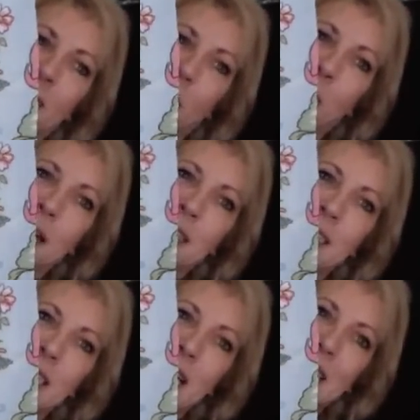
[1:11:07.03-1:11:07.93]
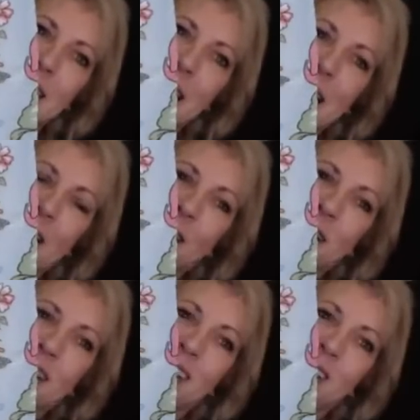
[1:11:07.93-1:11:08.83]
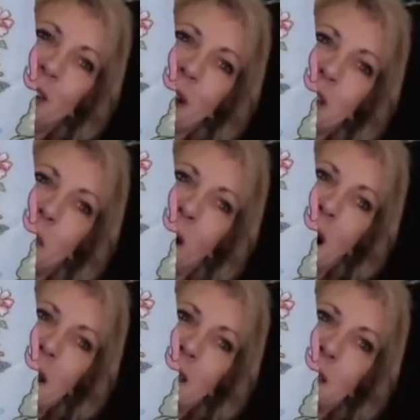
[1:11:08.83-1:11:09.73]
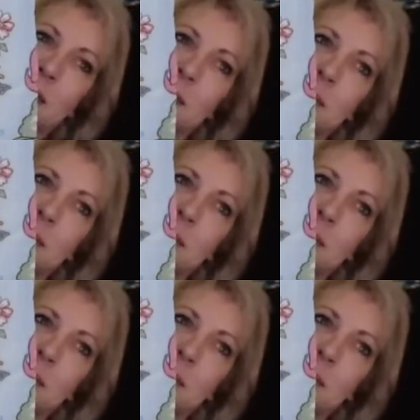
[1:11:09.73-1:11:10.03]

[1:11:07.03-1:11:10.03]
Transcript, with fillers: I'll bring it to the next sale. Going twice.